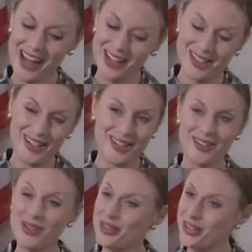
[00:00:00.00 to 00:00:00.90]
Excellent.
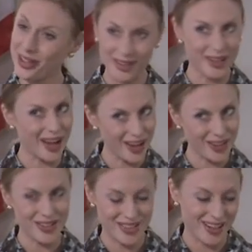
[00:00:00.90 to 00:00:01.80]
You certainly
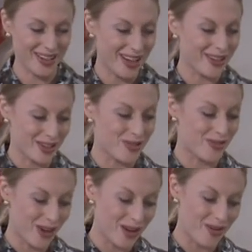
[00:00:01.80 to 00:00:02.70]
understand English
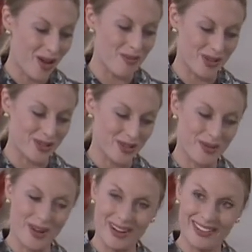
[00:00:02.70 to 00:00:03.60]
very well, Mr.
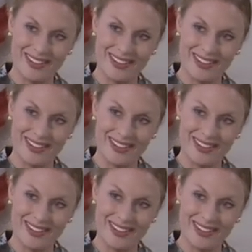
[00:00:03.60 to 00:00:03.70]
Huang.